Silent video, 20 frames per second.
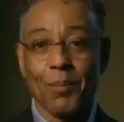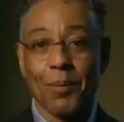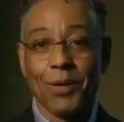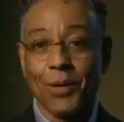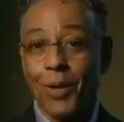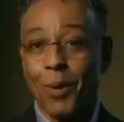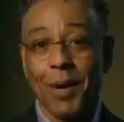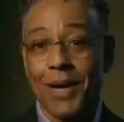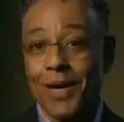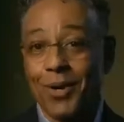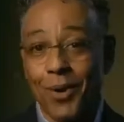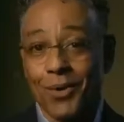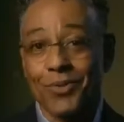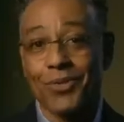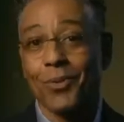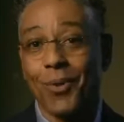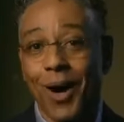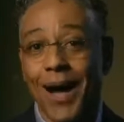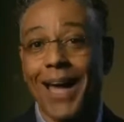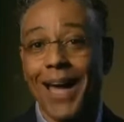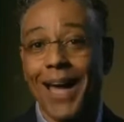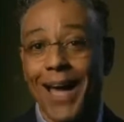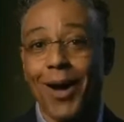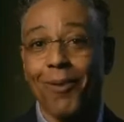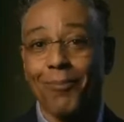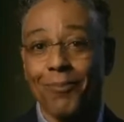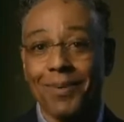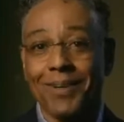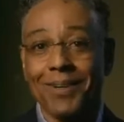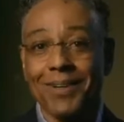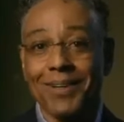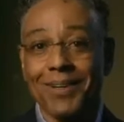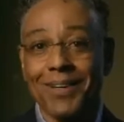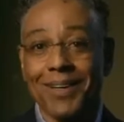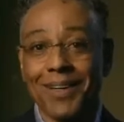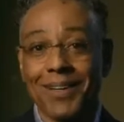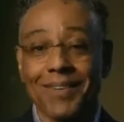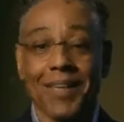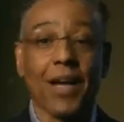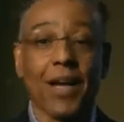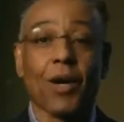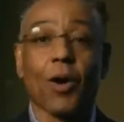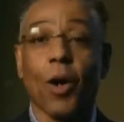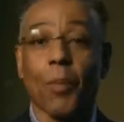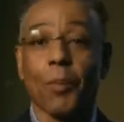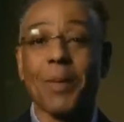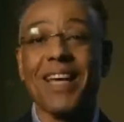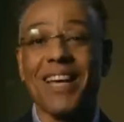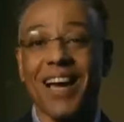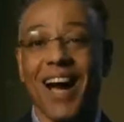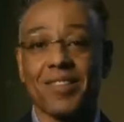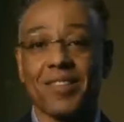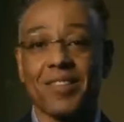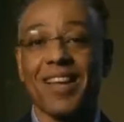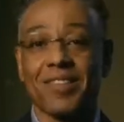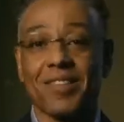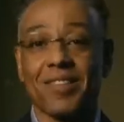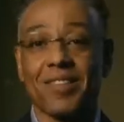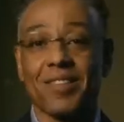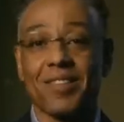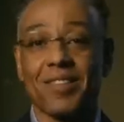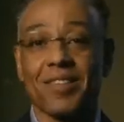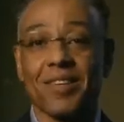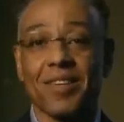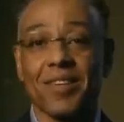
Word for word: but nobody knows who I am. They call me Gus.